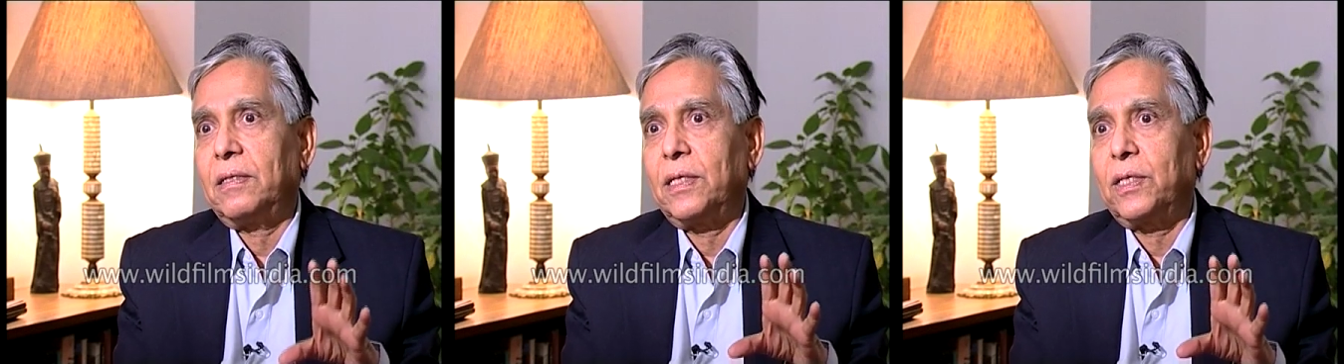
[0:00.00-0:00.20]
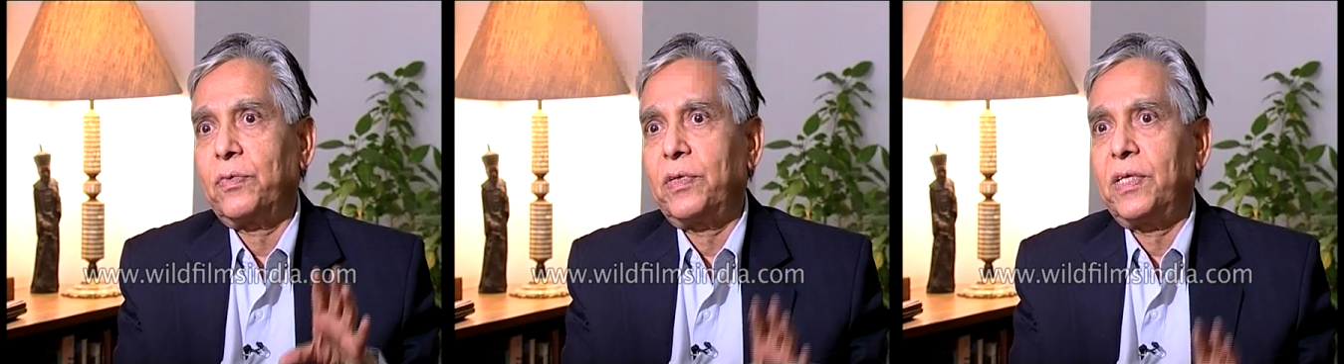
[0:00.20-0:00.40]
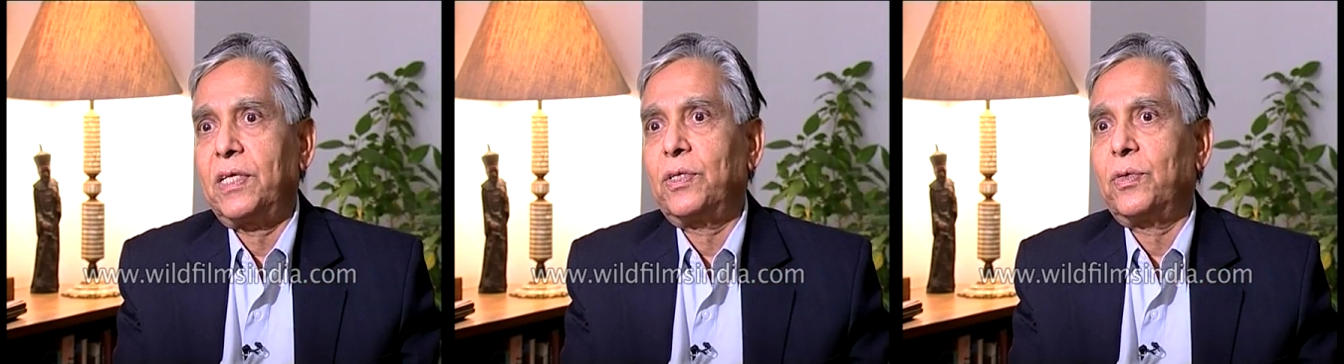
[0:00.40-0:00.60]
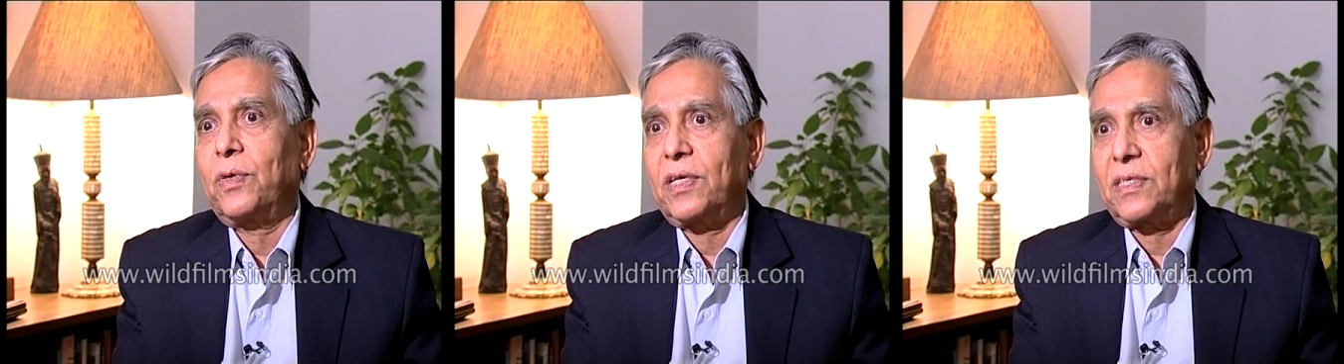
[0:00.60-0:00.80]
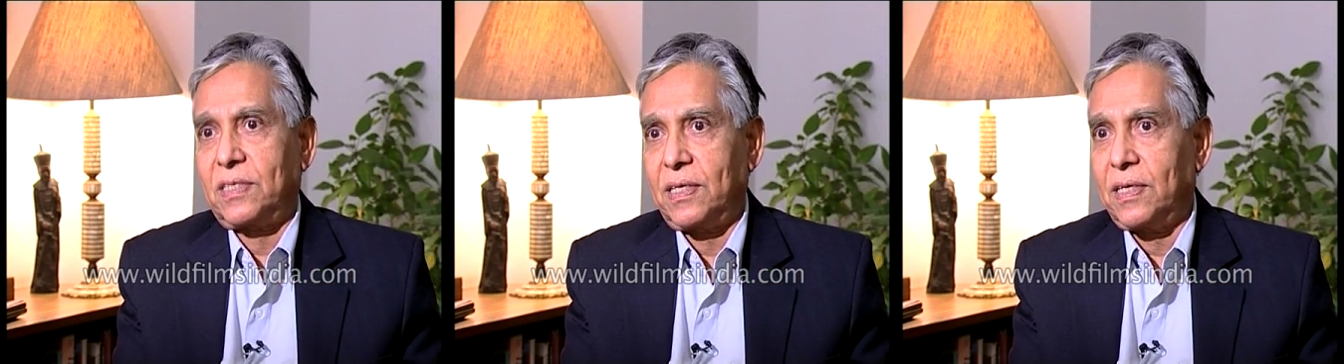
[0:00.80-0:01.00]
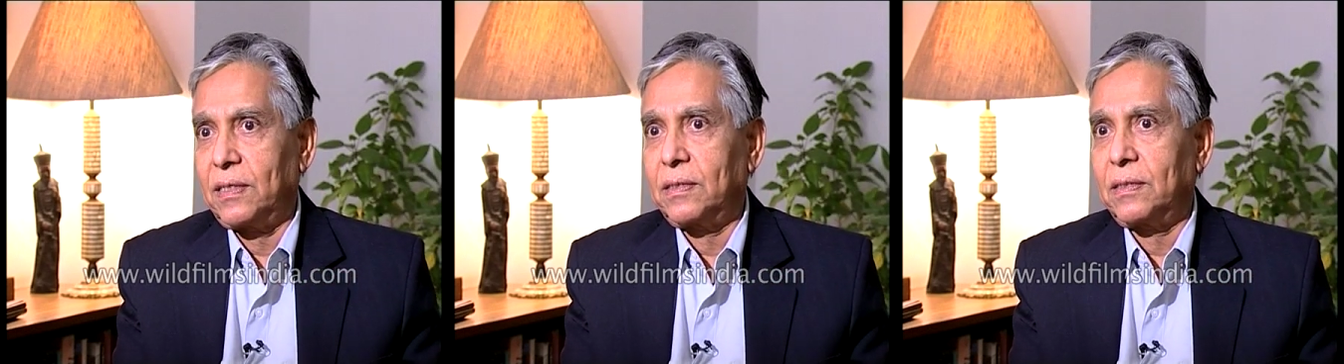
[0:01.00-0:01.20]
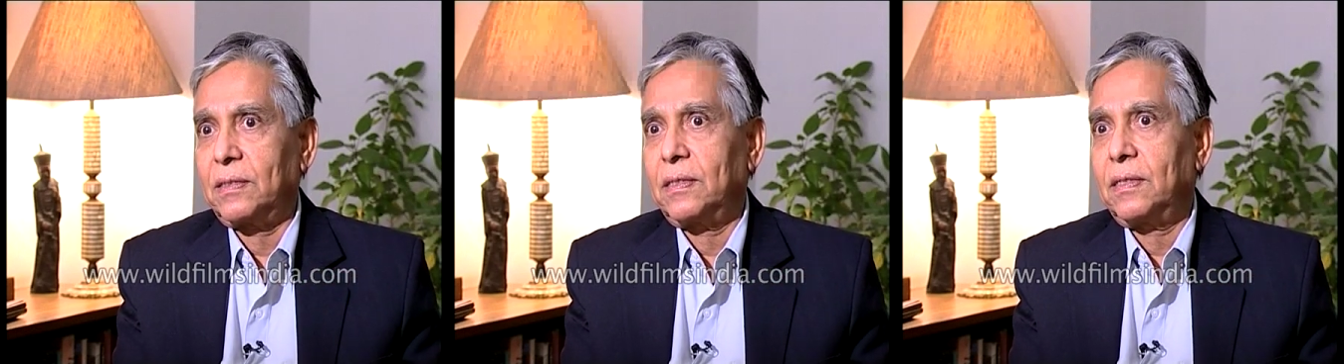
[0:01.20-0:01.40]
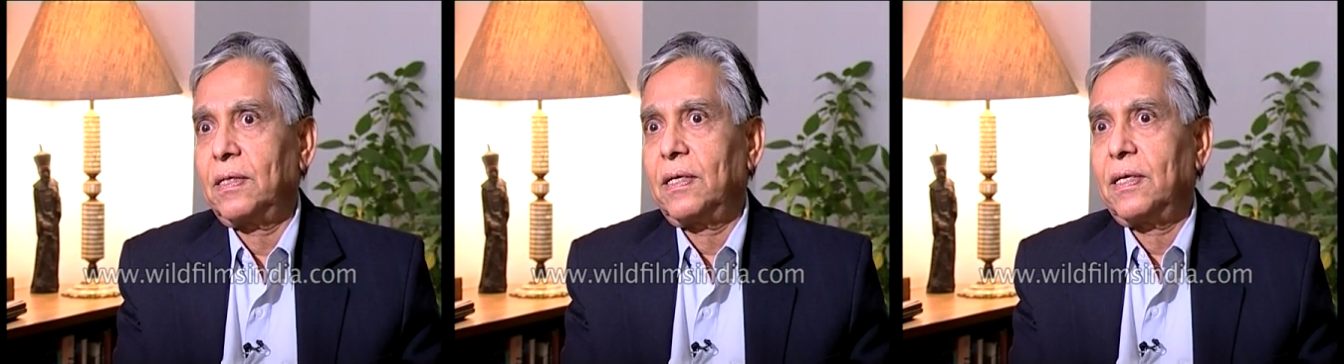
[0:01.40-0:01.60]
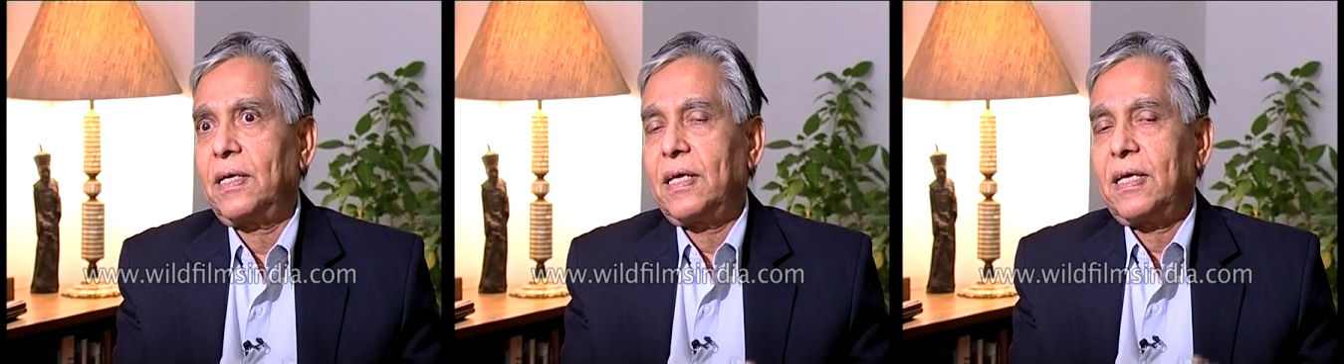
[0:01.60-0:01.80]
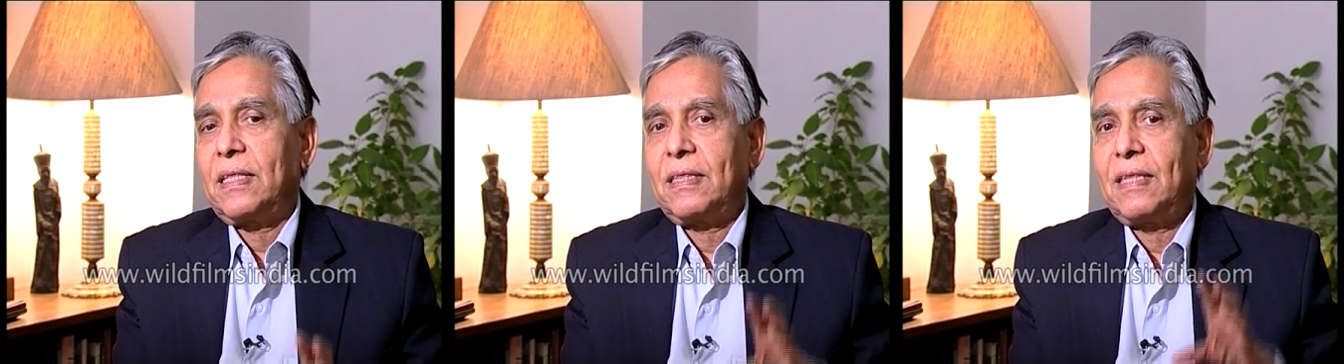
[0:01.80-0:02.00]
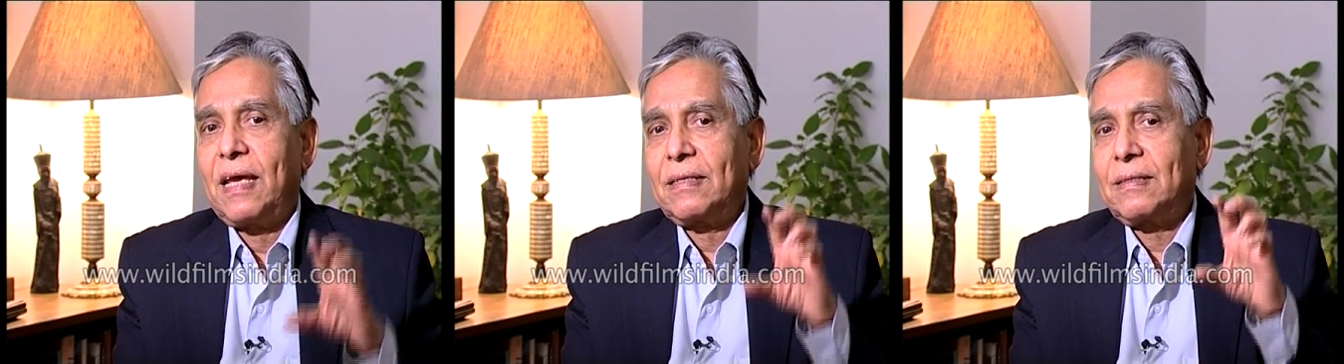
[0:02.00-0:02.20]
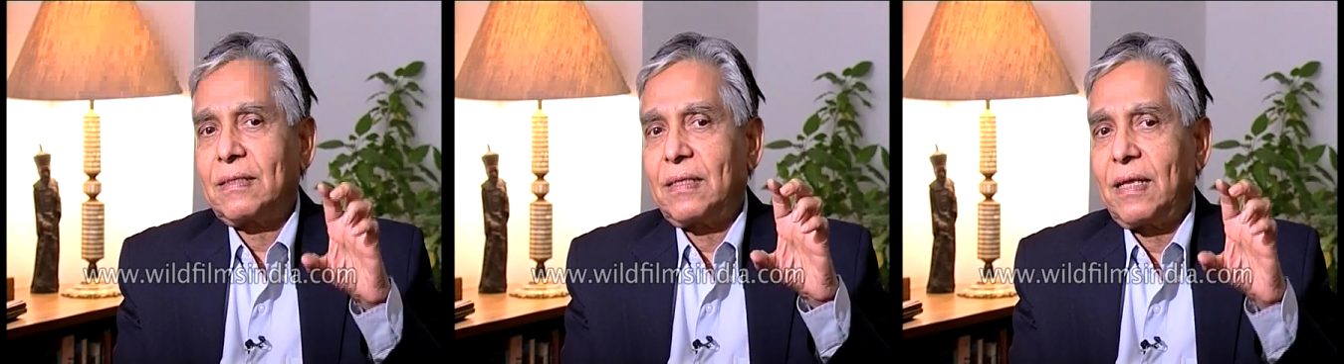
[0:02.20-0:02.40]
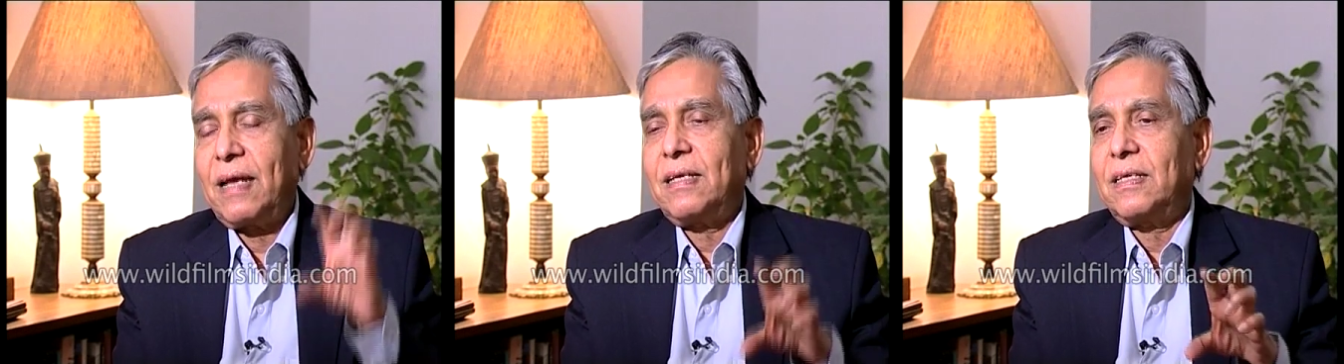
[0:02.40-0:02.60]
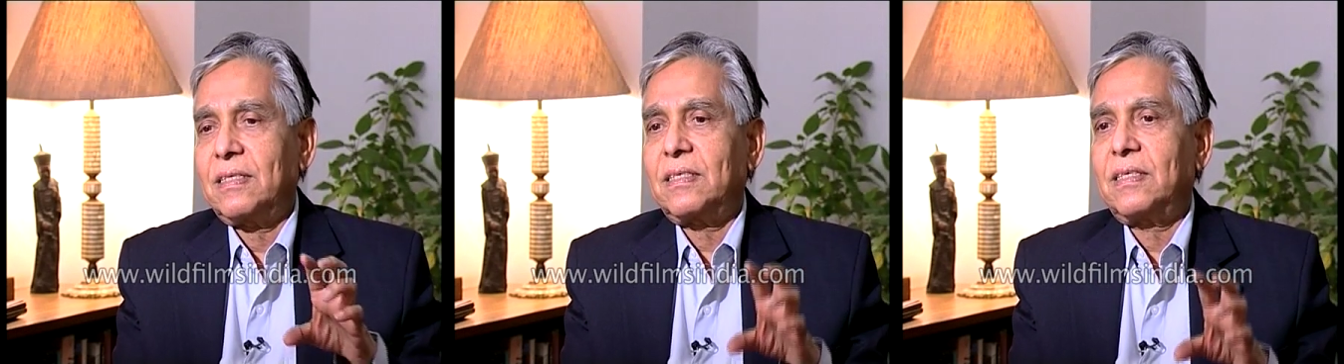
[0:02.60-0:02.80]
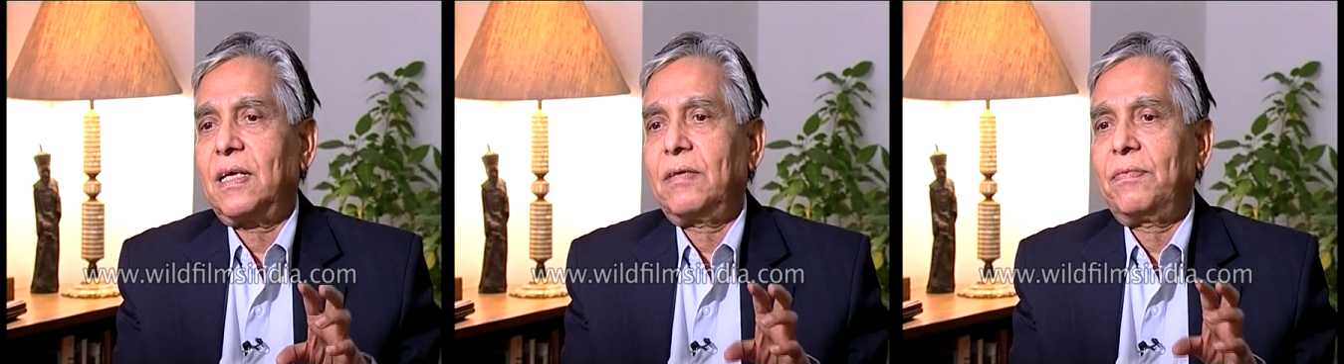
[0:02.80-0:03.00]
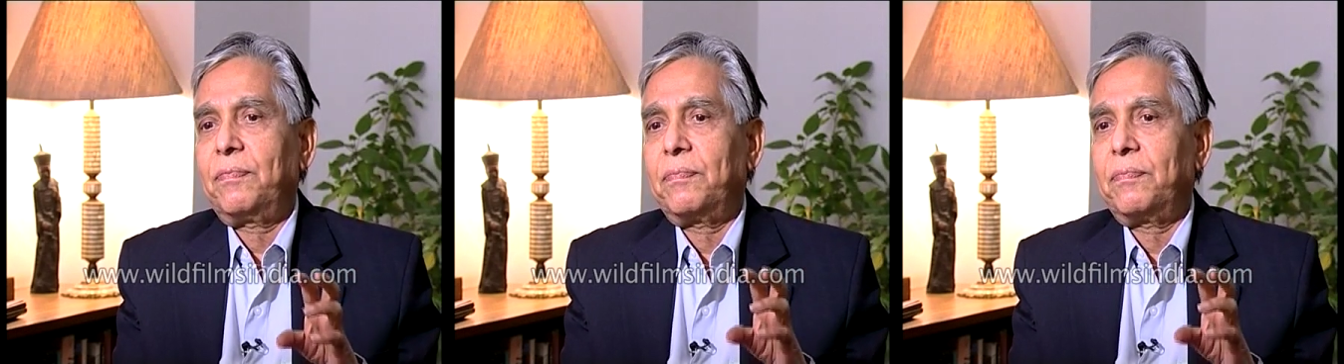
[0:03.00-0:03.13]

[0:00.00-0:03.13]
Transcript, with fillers: liquidate your asset, that threat itself